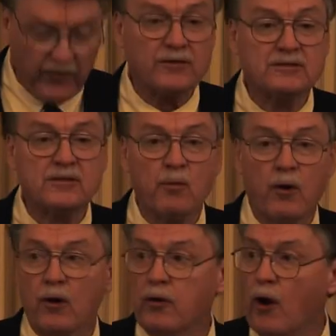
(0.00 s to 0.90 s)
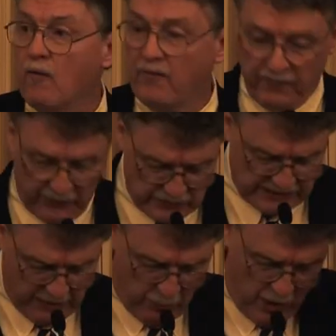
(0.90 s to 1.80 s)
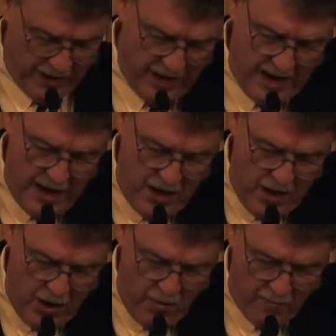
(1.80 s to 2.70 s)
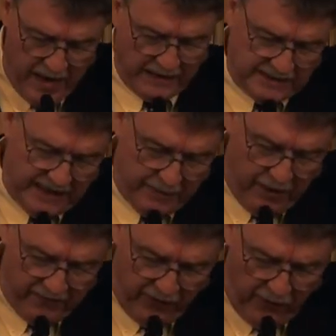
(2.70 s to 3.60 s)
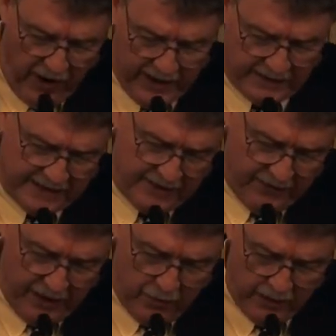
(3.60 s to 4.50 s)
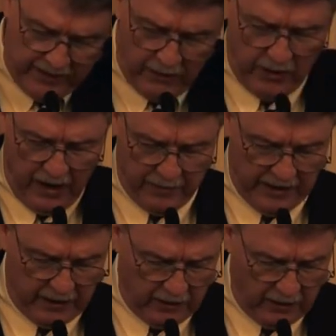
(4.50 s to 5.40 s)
searched the world over for someone who meets the above criteria without coming